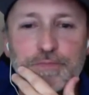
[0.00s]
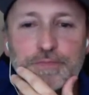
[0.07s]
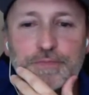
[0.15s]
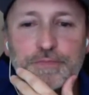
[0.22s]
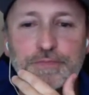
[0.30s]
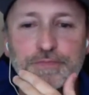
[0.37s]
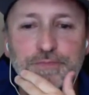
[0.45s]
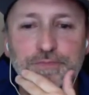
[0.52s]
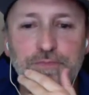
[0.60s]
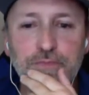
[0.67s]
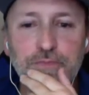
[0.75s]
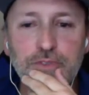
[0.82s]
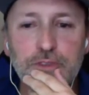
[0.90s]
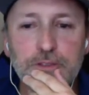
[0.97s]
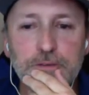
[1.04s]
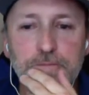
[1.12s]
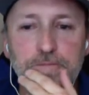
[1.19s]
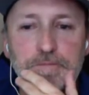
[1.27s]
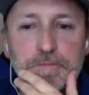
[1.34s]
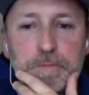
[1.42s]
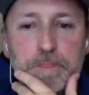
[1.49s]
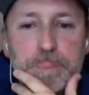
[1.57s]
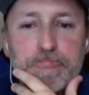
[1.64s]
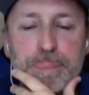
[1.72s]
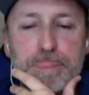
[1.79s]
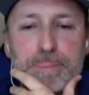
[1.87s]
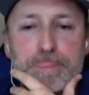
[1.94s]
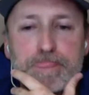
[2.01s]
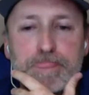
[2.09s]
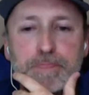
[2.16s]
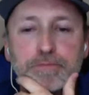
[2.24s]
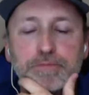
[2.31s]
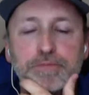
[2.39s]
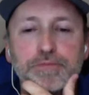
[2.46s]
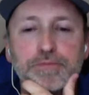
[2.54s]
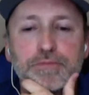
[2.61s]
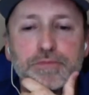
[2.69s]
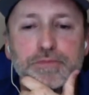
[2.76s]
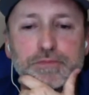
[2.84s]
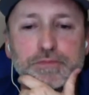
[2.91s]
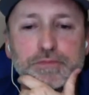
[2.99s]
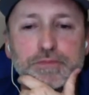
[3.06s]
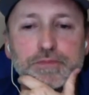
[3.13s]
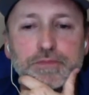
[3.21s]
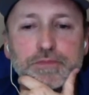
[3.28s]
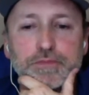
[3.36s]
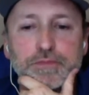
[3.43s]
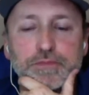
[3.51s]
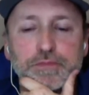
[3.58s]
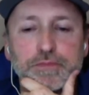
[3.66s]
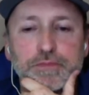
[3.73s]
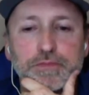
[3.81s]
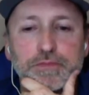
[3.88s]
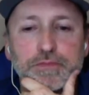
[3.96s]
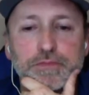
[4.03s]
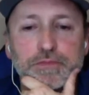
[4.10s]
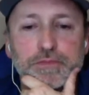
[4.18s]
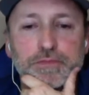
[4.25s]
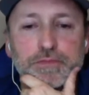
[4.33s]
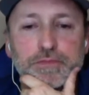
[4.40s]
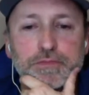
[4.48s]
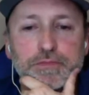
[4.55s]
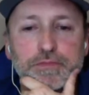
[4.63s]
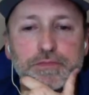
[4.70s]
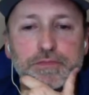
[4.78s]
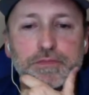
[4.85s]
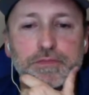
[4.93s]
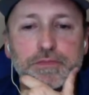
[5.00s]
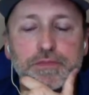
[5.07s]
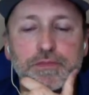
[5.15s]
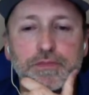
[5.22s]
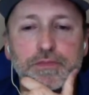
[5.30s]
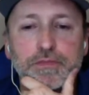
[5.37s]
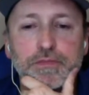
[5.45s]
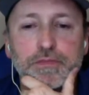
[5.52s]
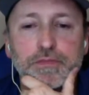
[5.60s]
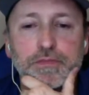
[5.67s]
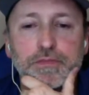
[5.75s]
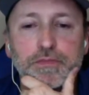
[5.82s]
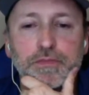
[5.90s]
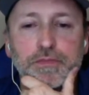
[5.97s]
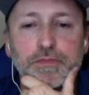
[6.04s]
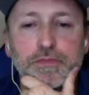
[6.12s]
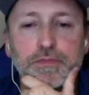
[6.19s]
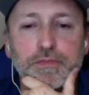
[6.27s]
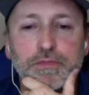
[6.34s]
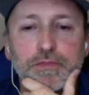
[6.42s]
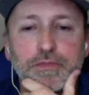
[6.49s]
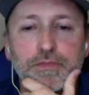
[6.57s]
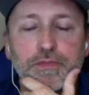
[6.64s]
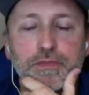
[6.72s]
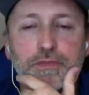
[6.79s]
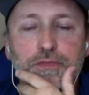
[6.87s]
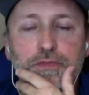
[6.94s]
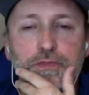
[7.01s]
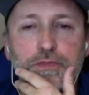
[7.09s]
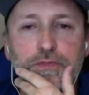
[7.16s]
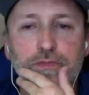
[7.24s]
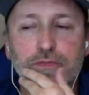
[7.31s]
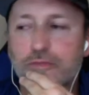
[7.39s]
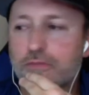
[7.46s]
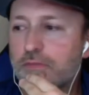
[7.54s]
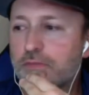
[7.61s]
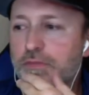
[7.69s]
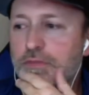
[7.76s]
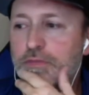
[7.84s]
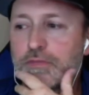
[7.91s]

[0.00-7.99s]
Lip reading: (not speaking)